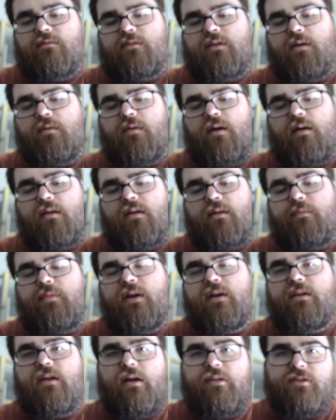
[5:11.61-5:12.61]

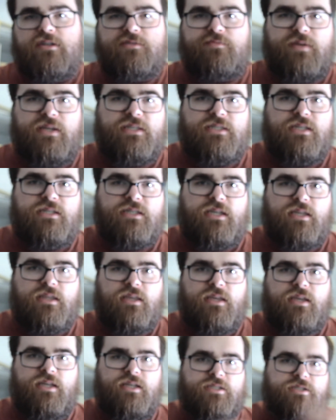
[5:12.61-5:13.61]
Compared to other species like
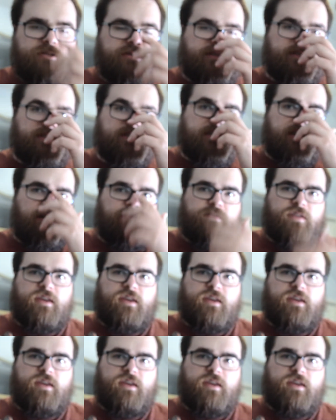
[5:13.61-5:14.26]
the easterns and stuff,